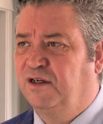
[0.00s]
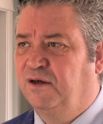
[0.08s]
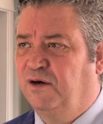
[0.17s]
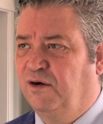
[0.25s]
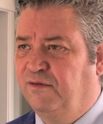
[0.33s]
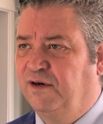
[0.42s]

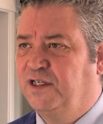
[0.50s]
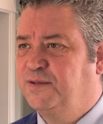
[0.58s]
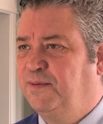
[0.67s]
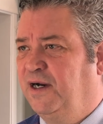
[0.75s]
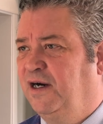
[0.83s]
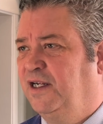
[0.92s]
over his
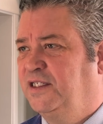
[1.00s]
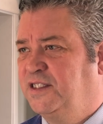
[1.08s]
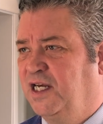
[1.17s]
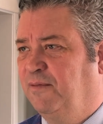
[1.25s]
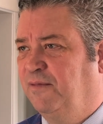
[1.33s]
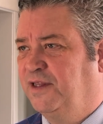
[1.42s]
parenting
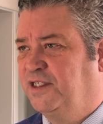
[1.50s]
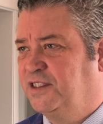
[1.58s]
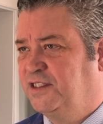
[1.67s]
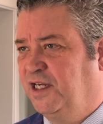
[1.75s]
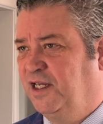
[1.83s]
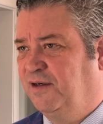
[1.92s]
time with his
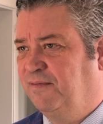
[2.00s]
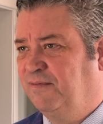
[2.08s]
son.